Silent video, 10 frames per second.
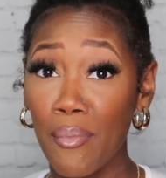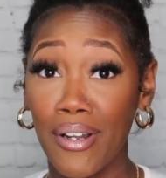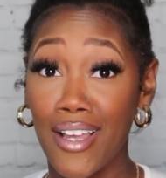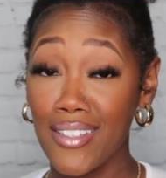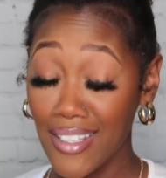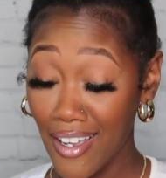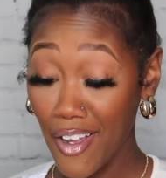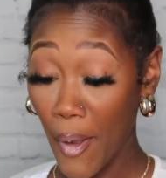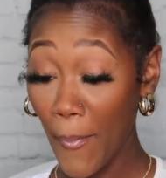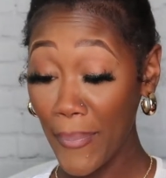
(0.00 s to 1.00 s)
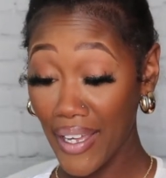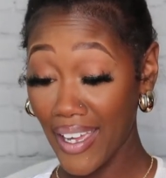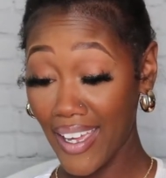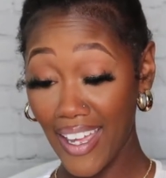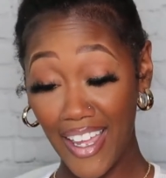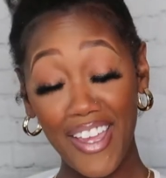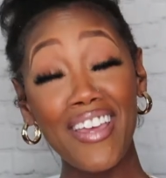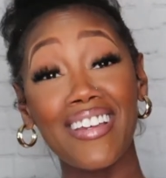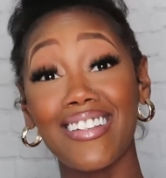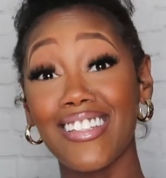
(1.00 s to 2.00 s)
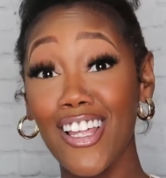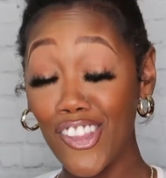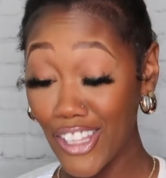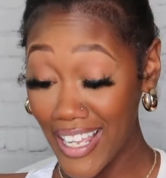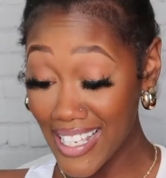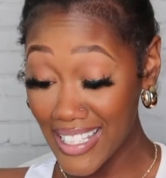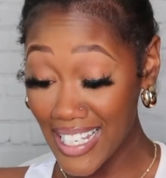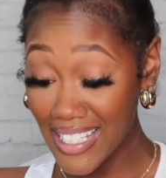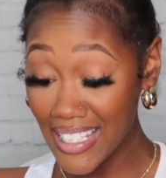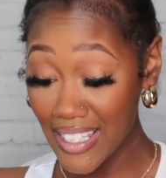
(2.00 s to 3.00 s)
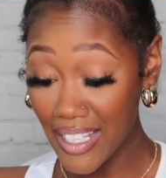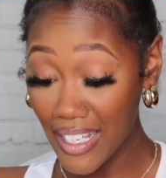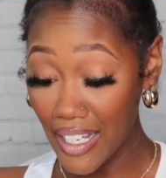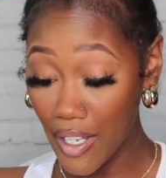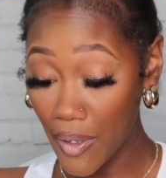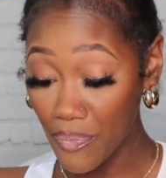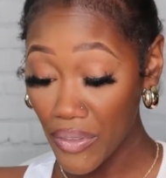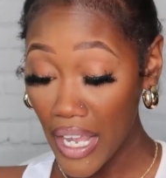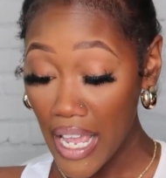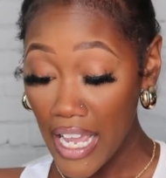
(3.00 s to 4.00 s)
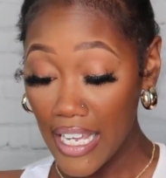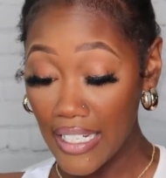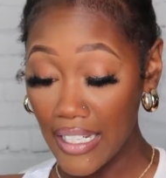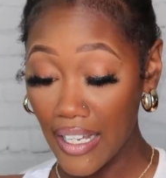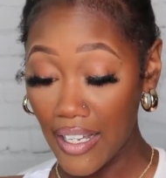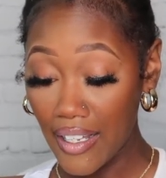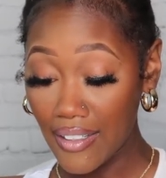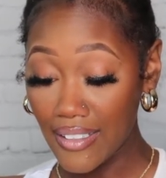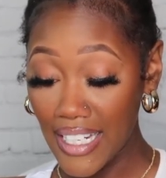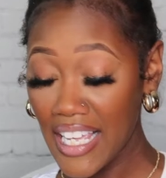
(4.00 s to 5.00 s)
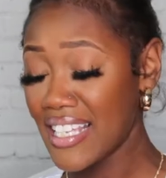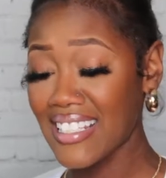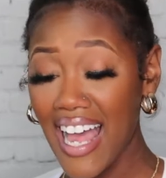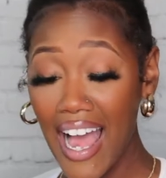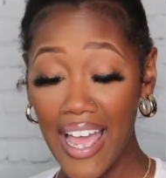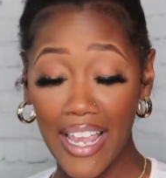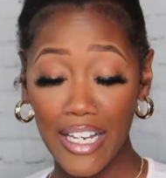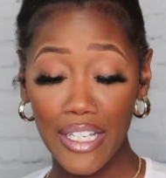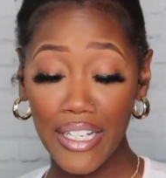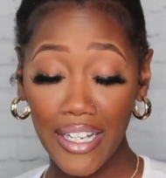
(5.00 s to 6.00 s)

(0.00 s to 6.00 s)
can't pronounce it, y'all, but nonetheless, it's the niacinamide.